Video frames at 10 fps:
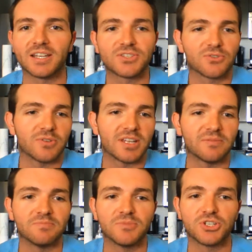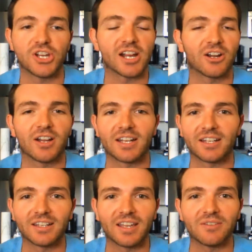screen share
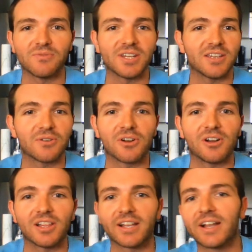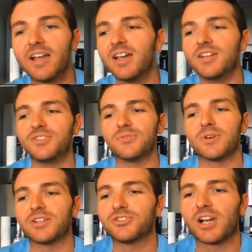and video calling
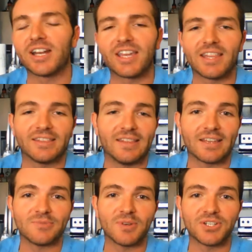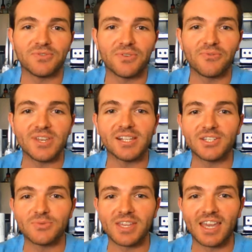to try to get as much of a feel
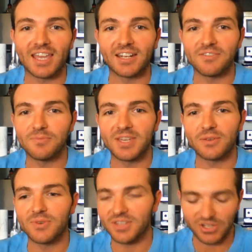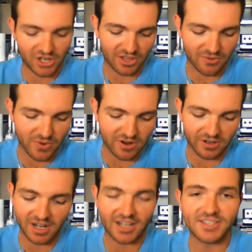as we can of being with each other. We are
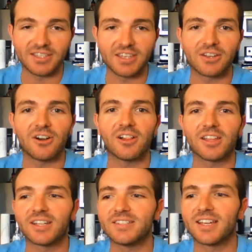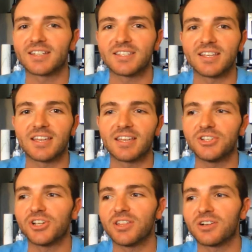constantly calling and texting
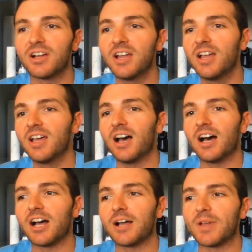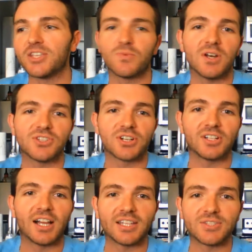each other, as well as our
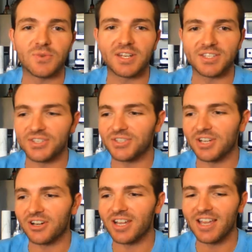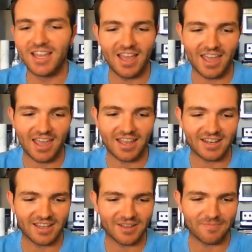clients when necessary.
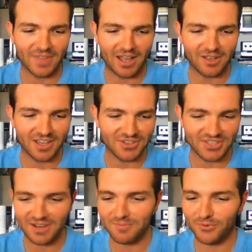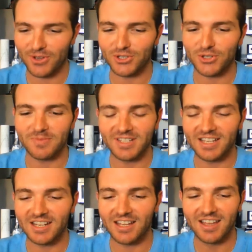And I'll send Professor
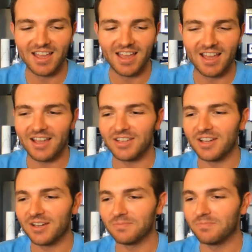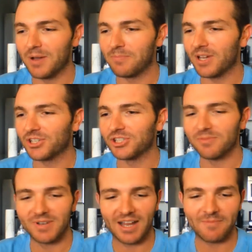Medina a picture,
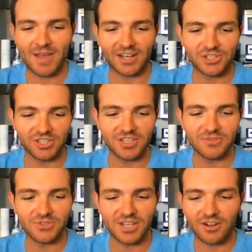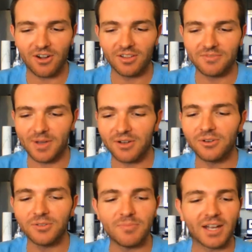but I'm actually using all of my
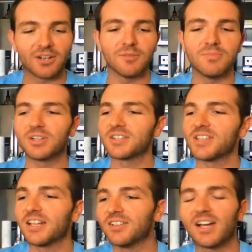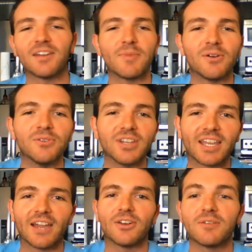old Becker books and a lot of my old
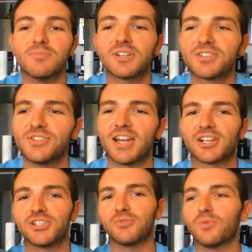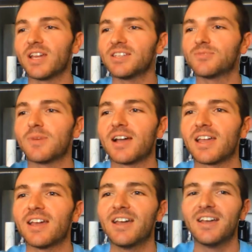accounting books to actually raise my